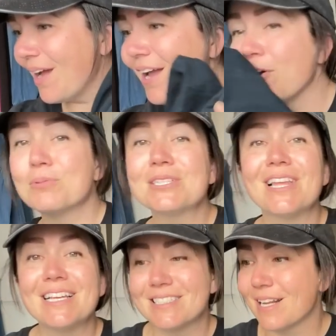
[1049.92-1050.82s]
I hope she
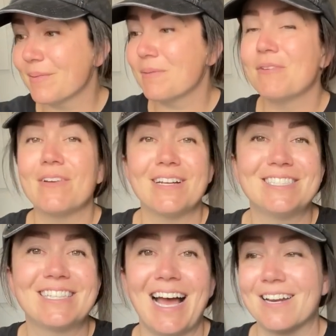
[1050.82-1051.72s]
likes it. I'm gonna be very
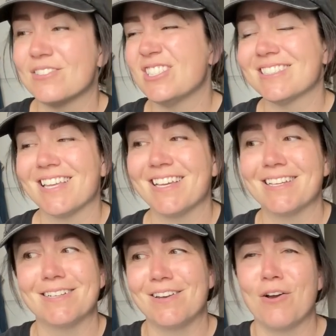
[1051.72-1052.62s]
sad if she's
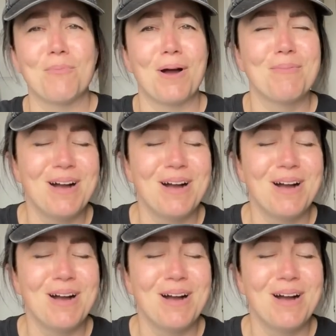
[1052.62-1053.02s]
like, no mom,